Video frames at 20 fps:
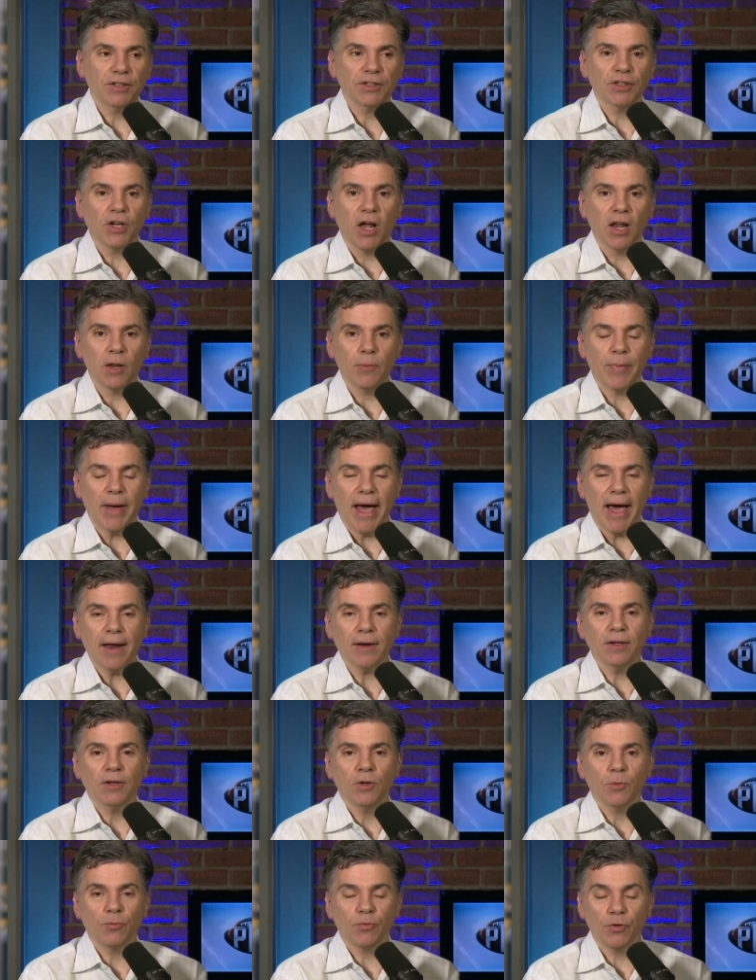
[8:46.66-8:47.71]
is all about
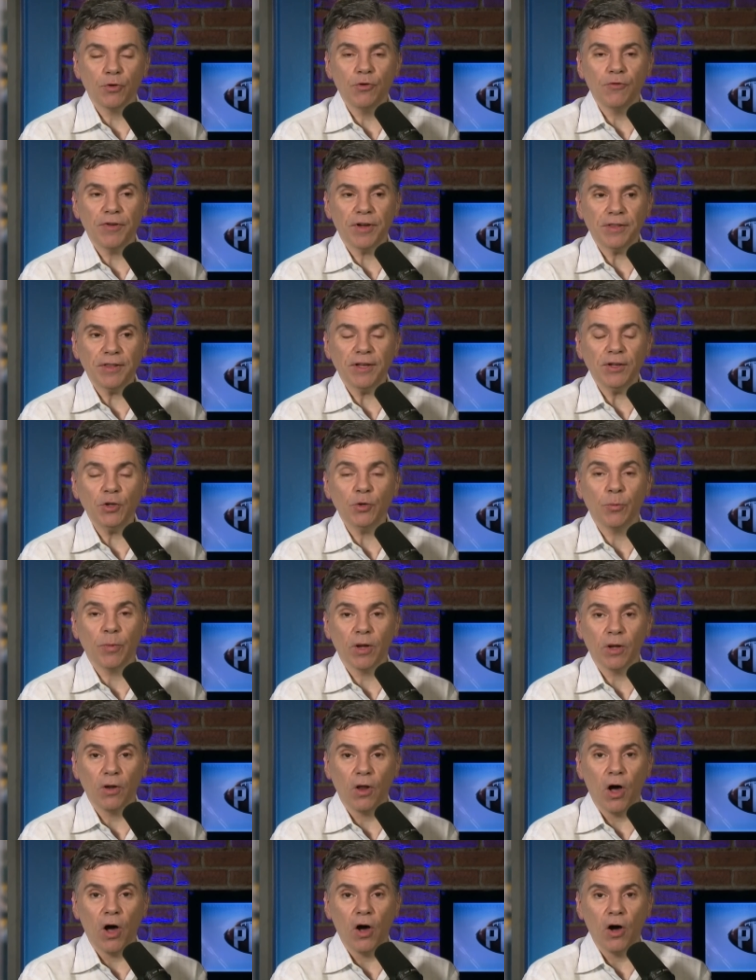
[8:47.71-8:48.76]
proving that you
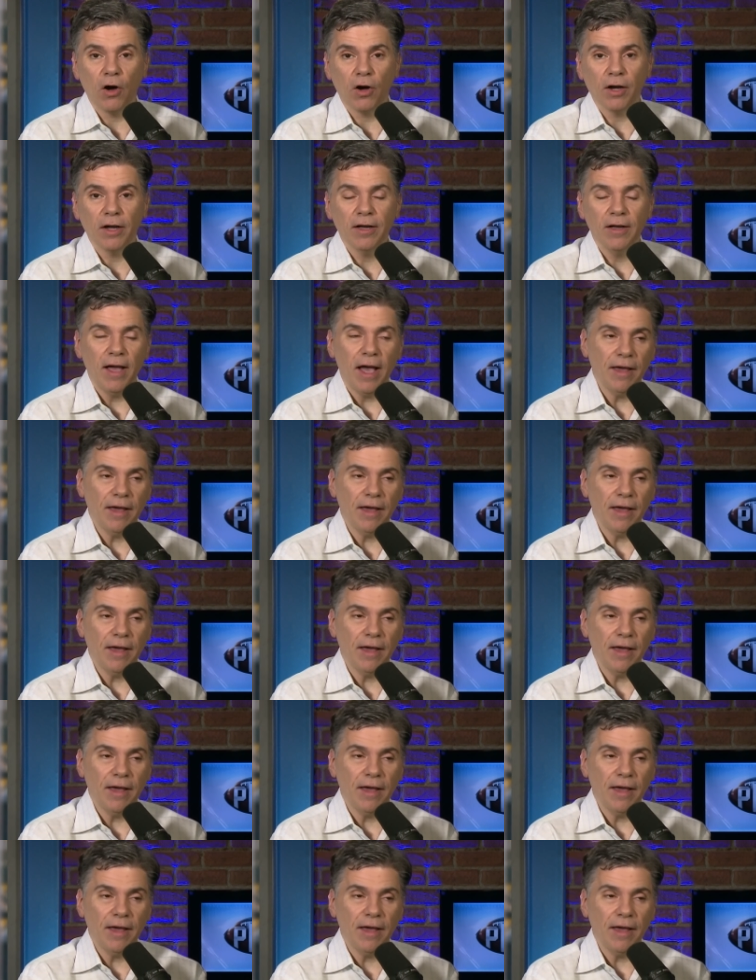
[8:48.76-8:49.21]
belong,